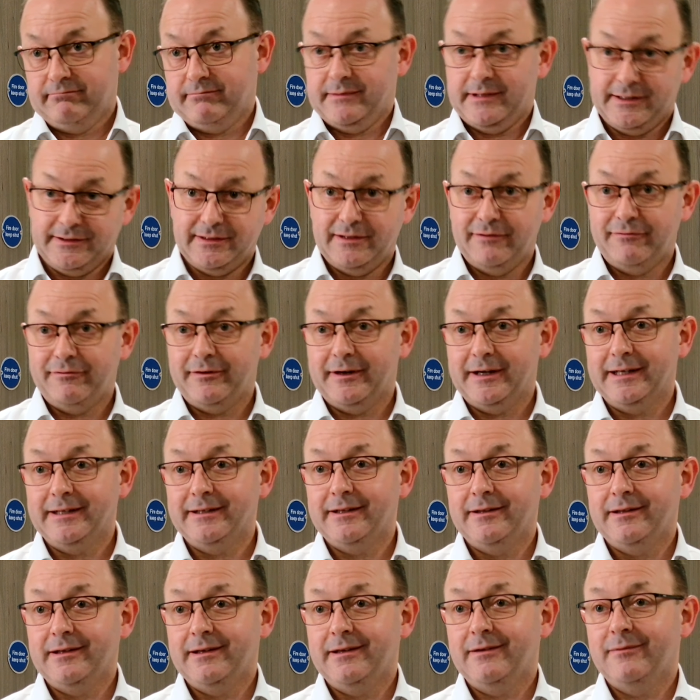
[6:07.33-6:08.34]
defined in
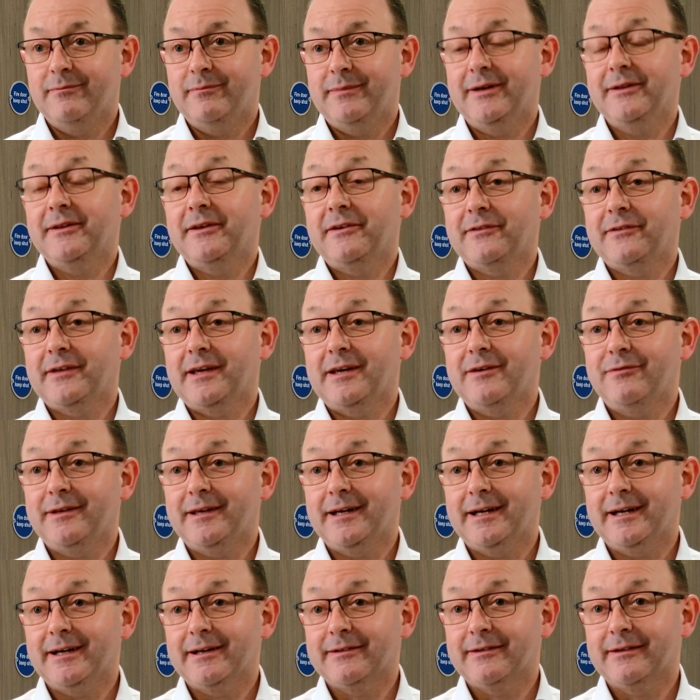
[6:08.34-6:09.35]
the Building Safety
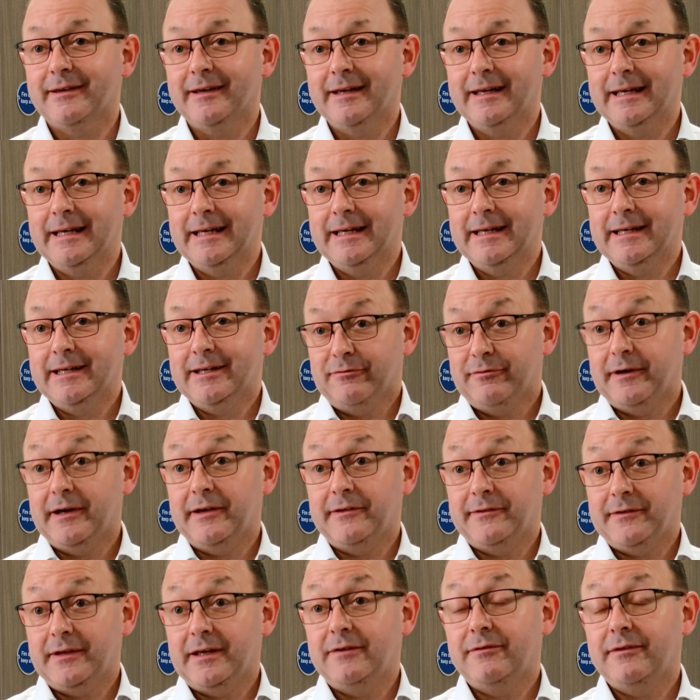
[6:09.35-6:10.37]
Act and Fire
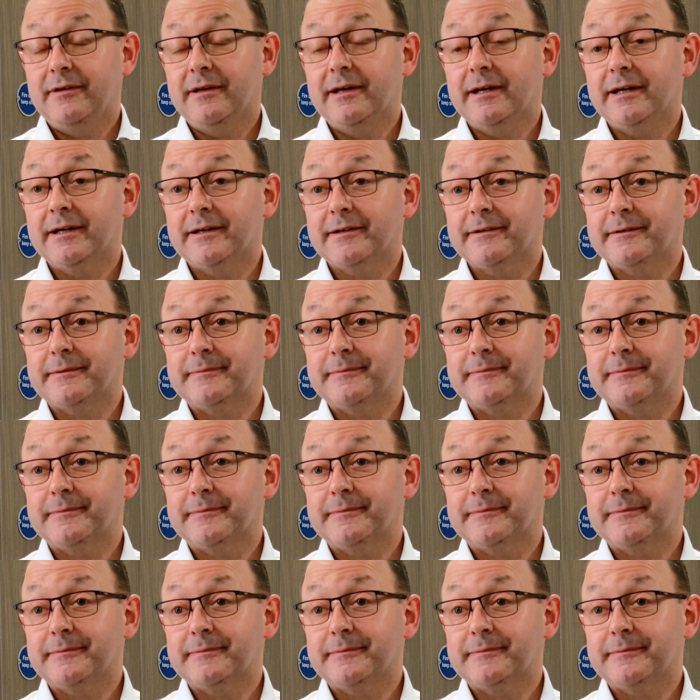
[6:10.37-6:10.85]
Safety Act,